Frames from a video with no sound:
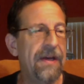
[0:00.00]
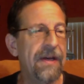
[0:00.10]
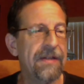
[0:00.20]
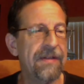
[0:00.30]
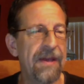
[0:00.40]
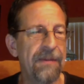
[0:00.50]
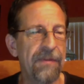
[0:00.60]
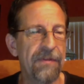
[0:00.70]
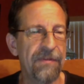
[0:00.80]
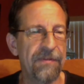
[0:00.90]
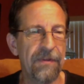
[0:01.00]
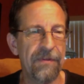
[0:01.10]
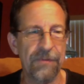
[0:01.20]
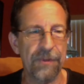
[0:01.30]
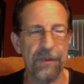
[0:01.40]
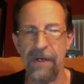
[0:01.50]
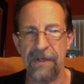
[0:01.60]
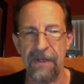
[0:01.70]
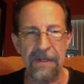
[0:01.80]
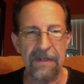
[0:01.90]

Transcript: attempt, this drug